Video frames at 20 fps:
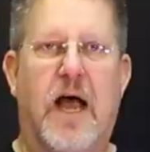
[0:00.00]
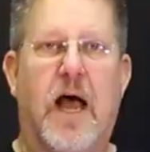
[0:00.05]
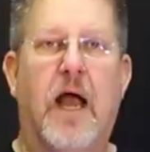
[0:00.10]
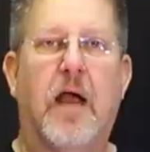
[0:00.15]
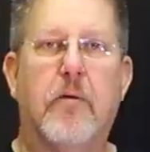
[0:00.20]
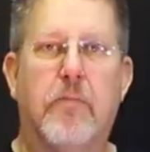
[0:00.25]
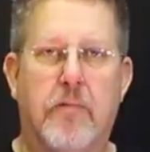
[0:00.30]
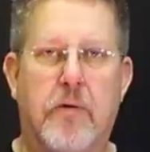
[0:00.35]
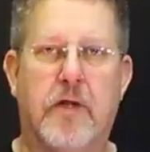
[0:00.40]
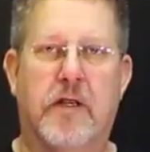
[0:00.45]

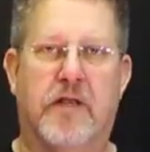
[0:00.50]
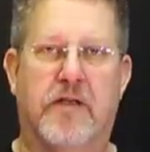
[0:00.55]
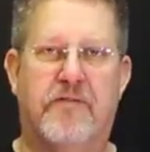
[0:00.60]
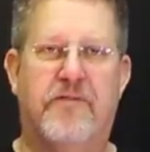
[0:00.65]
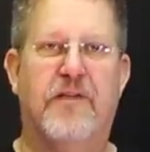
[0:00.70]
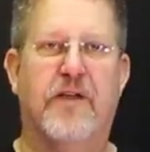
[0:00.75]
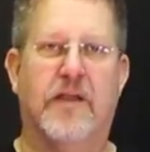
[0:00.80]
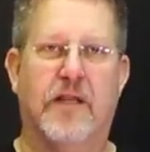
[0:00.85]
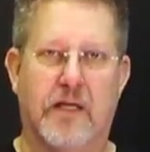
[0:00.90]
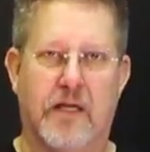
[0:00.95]
I really
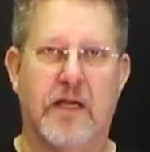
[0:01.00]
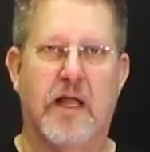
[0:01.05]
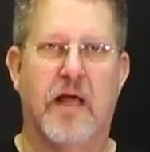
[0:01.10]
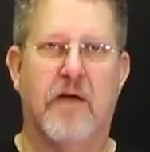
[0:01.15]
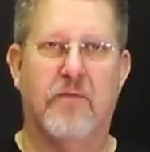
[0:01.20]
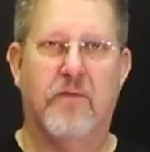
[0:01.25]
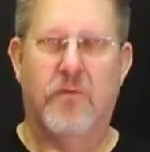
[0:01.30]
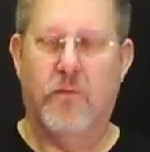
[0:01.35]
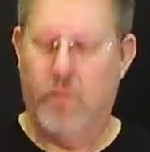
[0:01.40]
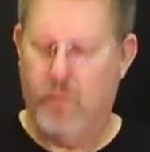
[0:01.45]
fell in
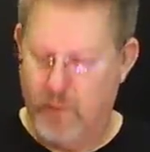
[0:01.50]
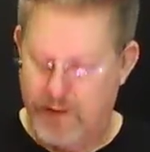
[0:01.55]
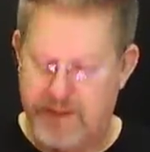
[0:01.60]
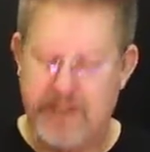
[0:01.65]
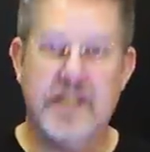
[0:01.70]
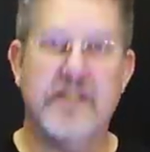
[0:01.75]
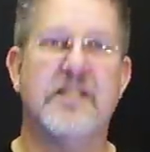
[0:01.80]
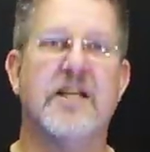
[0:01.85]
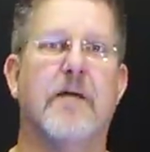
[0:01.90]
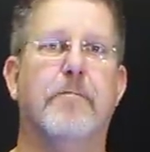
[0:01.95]
love with
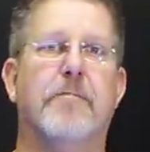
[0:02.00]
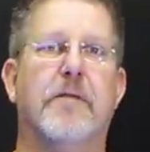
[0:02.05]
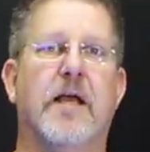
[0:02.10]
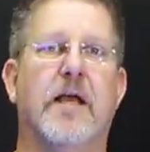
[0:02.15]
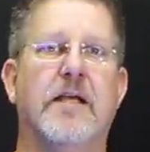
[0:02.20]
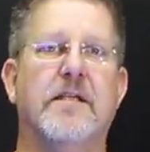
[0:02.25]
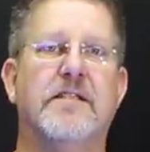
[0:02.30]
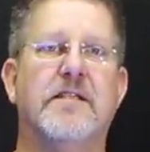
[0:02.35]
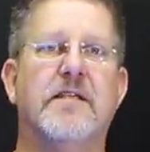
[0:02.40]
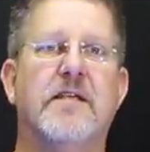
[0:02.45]
these
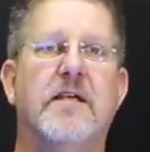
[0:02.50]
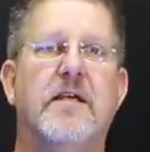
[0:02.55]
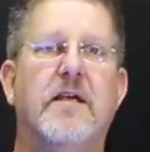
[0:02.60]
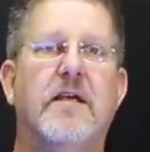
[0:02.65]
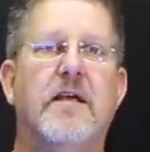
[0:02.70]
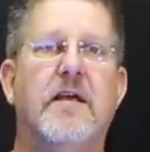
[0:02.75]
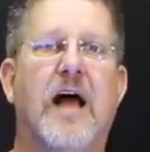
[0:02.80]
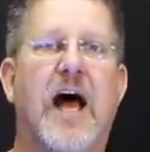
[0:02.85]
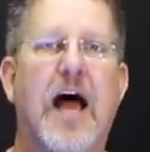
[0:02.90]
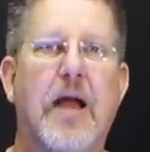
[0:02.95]
uplights.
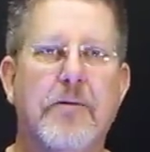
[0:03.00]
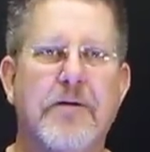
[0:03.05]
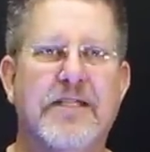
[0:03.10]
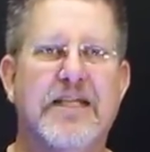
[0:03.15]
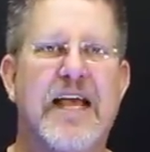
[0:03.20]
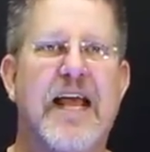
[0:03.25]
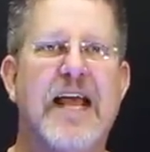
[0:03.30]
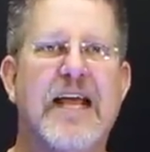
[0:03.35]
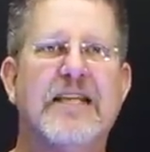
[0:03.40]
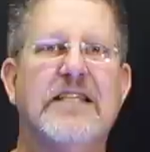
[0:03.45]
I was
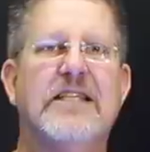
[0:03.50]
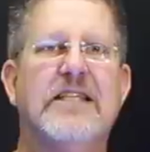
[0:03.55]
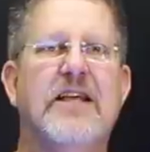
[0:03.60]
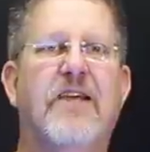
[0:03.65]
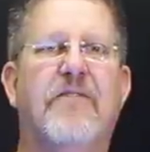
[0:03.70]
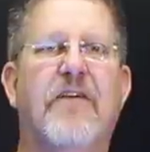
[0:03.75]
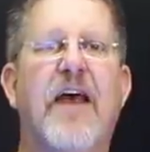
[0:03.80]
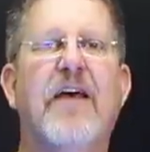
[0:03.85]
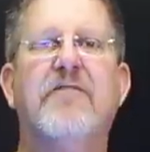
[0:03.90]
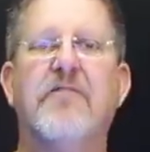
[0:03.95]
asked
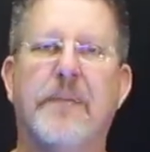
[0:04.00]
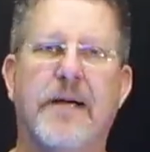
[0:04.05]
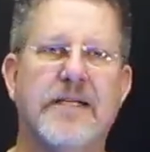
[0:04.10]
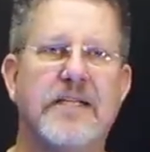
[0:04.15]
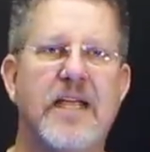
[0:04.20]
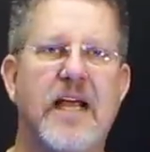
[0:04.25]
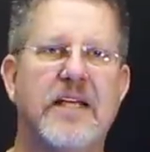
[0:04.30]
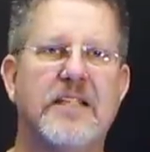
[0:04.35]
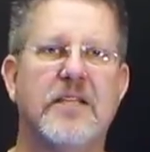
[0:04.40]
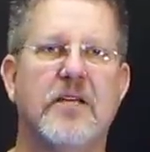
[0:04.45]
if after my
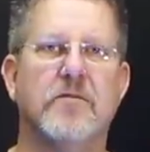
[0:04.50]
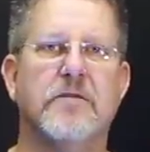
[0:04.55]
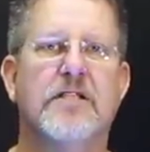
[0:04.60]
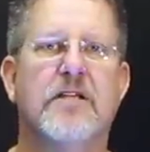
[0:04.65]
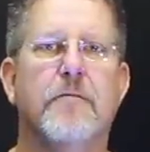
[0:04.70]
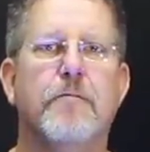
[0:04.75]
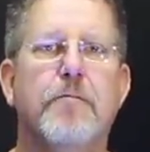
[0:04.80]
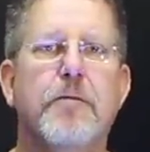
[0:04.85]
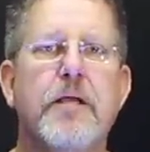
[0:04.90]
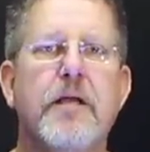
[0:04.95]
testing was
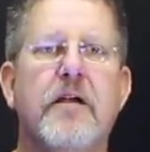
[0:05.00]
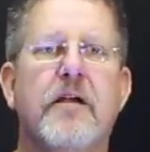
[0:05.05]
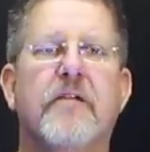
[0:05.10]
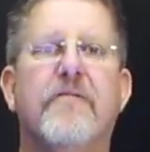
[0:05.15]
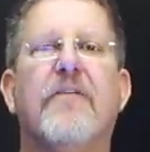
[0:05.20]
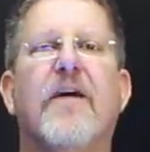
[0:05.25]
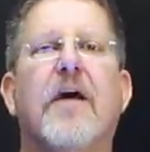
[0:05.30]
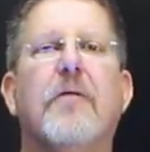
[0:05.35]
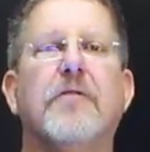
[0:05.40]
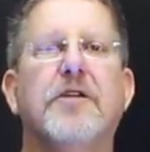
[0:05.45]
completed
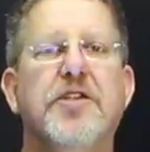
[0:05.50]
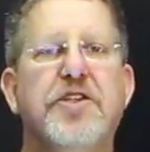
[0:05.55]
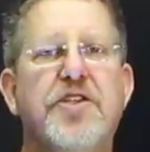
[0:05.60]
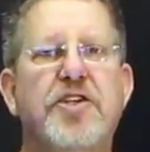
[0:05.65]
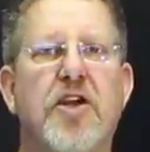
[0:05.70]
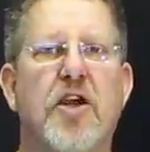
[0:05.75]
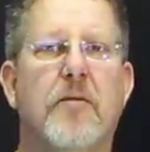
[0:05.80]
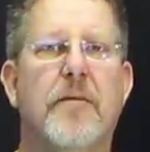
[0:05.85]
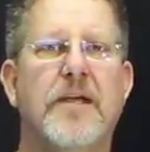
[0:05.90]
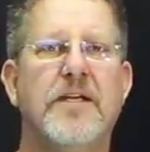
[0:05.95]
if I would
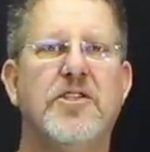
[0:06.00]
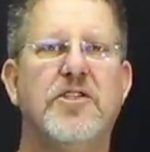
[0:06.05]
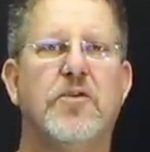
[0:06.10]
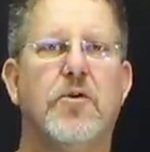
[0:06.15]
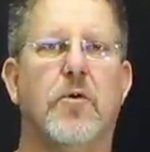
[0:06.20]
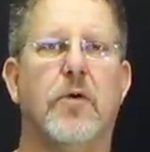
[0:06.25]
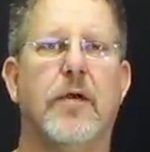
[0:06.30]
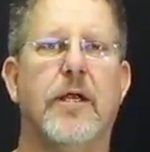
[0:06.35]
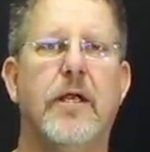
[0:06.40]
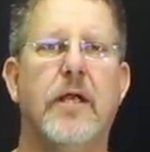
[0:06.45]
share my
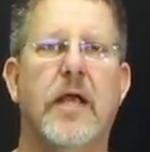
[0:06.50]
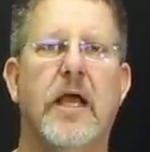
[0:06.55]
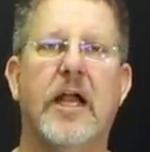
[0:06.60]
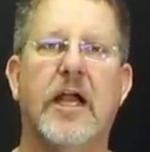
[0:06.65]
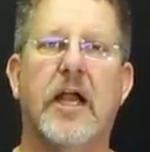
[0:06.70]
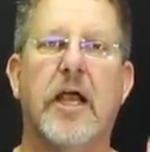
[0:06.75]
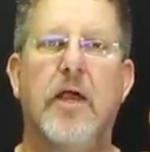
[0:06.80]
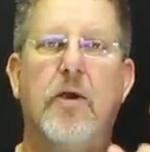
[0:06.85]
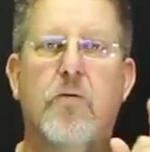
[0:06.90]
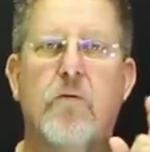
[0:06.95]
story, and
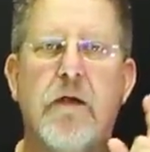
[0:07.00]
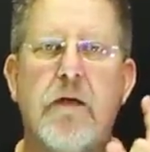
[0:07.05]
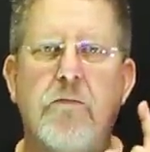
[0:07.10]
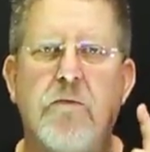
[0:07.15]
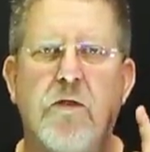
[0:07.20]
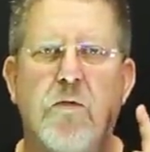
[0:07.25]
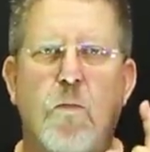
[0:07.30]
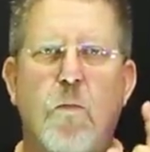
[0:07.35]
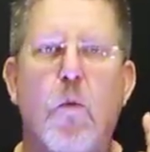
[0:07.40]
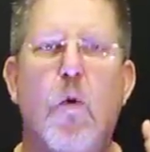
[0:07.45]
I agreed
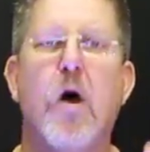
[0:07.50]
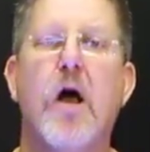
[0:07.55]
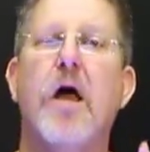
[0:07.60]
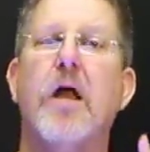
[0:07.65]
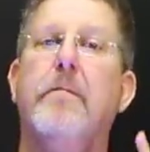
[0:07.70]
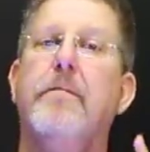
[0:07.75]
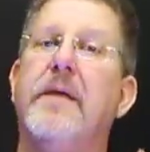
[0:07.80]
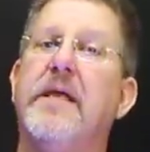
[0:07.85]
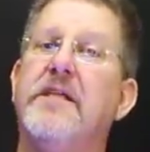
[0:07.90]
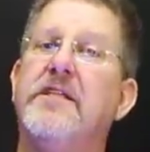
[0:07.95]
with
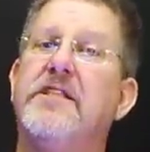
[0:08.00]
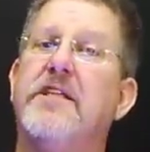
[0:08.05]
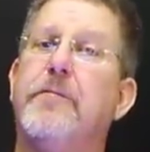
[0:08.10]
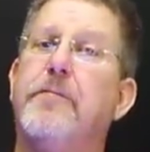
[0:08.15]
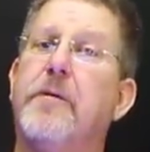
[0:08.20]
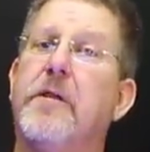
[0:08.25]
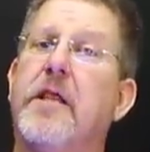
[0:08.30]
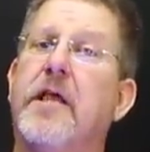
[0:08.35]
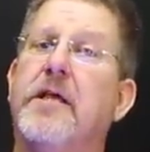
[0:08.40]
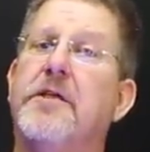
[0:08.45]
one big
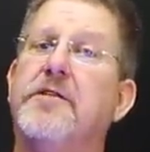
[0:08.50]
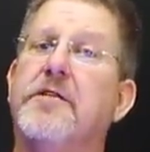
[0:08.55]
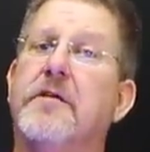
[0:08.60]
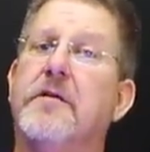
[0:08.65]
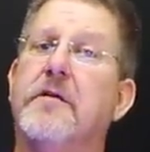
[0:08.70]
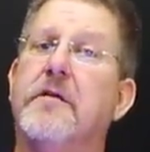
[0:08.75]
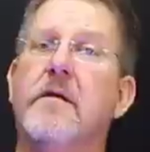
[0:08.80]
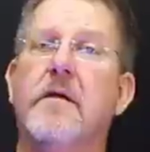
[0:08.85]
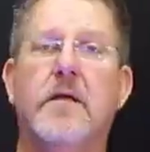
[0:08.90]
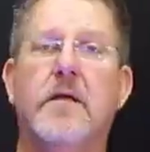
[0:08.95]
stipulation.